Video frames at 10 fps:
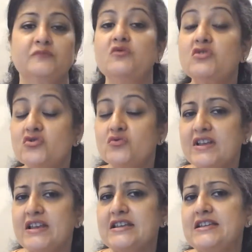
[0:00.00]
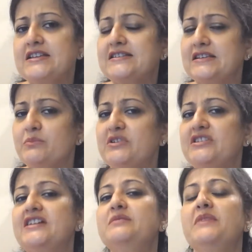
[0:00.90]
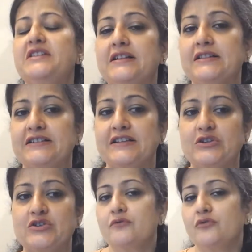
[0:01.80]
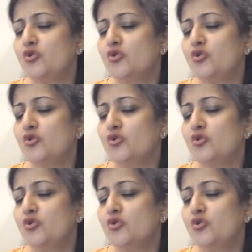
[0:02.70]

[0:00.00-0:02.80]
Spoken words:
which really needs immediate medical attention.